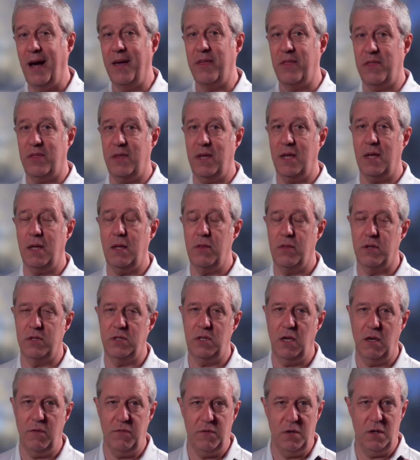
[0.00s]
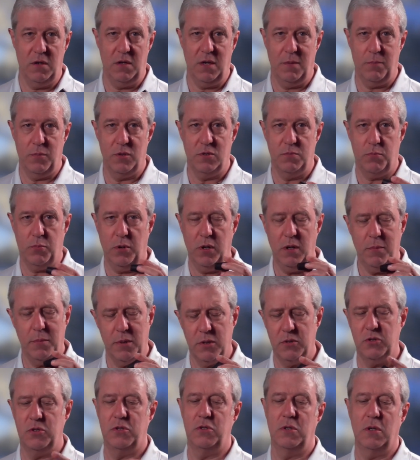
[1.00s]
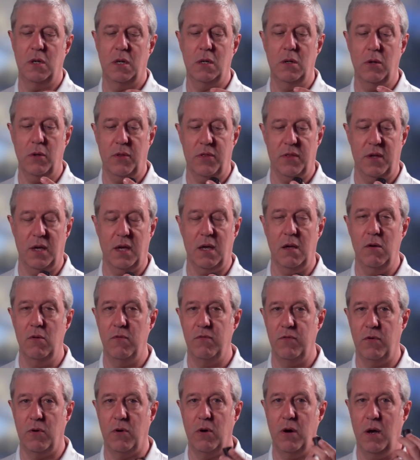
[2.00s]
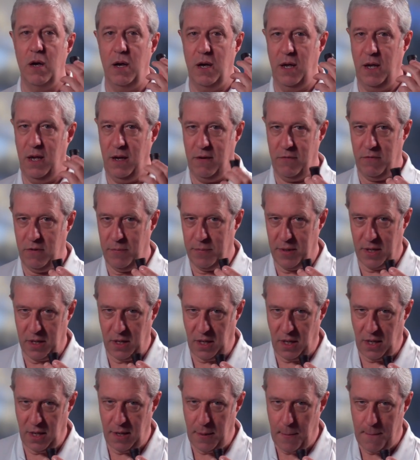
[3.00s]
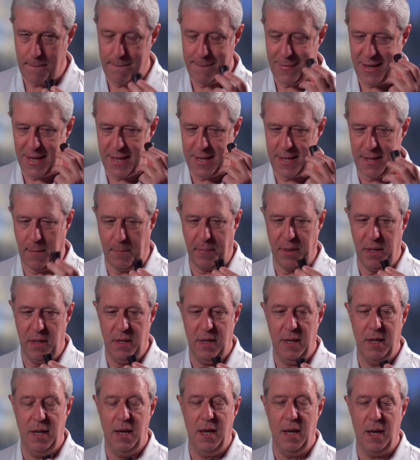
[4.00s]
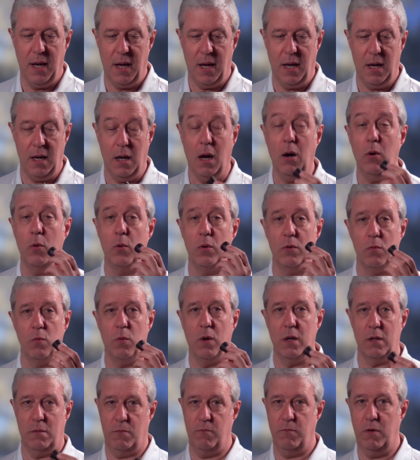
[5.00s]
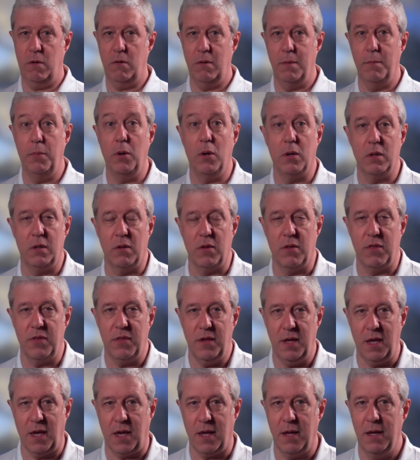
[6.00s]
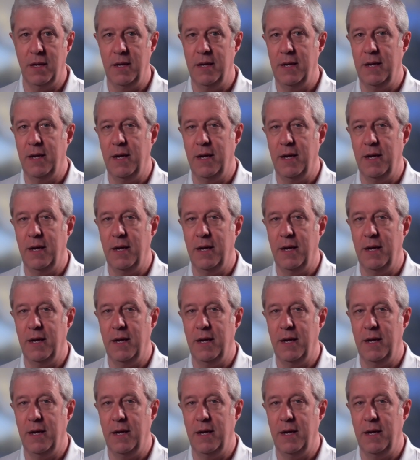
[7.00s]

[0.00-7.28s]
I think the safety tip is pretty much a good thing for everybody. Yep. And one very important thing.